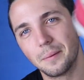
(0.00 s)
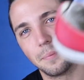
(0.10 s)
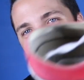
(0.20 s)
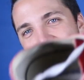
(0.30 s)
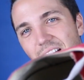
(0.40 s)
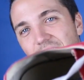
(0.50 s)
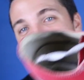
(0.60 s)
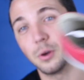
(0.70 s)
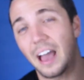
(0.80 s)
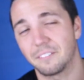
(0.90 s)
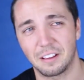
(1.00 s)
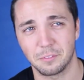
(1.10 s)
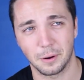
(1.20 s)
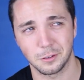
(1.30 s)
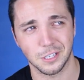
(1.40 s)
But uh, you have to have a
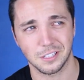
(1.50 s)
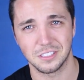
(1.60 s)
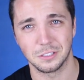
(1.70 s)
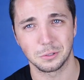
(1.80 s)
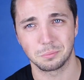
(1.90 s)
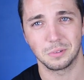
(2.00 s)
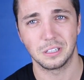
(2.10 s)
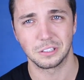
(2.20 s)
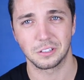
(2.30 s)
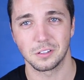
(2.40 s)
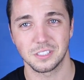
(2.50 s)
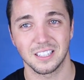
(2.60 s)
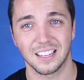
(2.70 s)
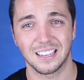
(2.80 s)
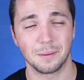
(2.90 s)
pair of Chucks in your in your closet.
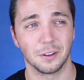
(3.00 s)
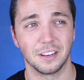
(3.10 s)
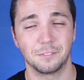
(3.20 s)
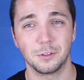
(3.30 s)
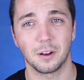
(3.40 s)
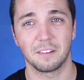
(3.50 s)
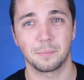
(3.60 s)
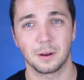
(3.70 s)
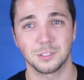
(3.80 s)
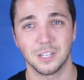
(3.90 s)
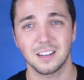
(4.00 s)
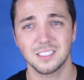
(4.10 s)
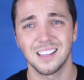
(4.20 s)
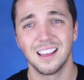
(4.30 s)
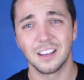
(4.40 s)
Like, come on, if you don't have a pair of
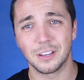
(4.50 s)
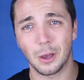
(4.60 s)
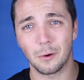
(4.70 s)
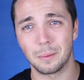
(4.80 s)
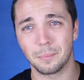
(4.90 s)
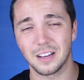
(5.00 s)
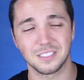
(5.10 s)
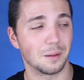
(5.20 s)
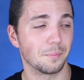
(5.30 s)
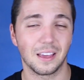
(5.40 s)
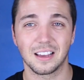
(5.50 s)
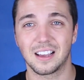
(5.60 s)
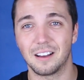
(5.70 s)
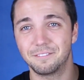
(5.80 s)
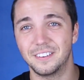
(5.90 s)
Chucks, go and buy some. They are
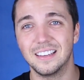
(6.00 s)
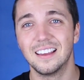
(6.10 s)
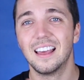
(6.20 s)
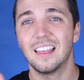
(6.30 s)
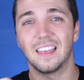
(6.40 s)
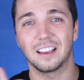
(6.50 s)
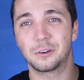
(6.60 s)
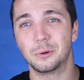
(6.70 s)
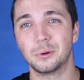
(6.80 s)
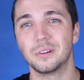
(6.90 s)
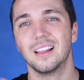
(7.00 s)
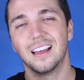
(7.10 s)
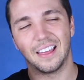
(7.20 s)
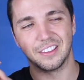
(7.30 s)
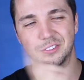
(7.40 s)
comfy, they're cool,
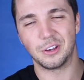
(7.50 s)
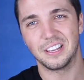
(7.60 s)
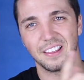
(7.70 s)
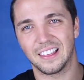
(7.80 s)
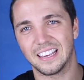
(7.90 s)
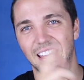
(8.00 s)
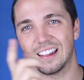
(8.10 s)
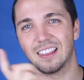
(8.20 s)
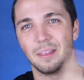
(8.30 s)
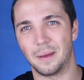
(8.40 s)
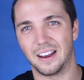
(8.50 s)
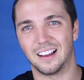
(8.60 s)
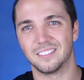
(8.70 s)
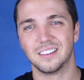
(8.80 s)
and the dirtier they get, the better.